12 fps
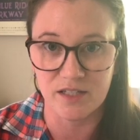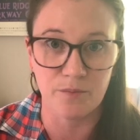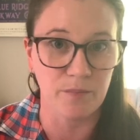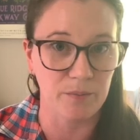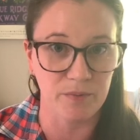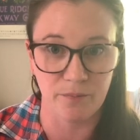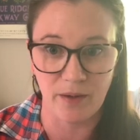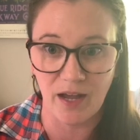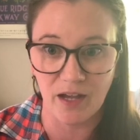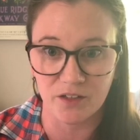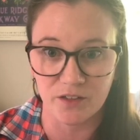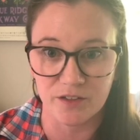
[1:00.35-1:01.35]
It might be
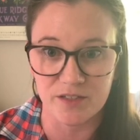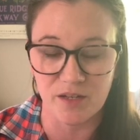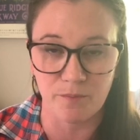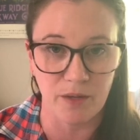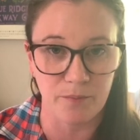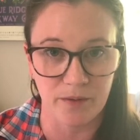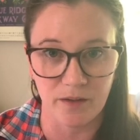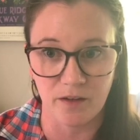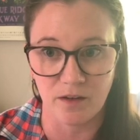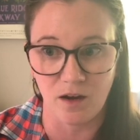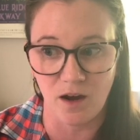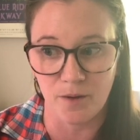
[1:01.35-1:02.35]
patterns, it might
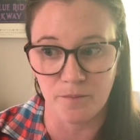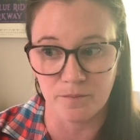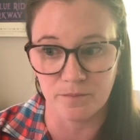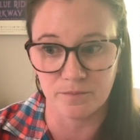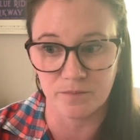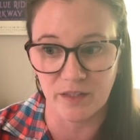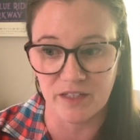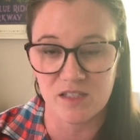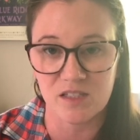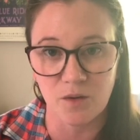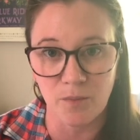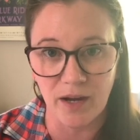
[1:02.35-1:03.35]
be like
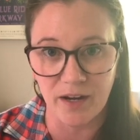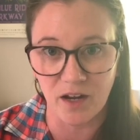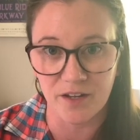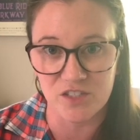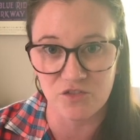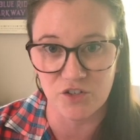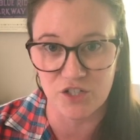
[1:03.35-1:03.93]
sub icons for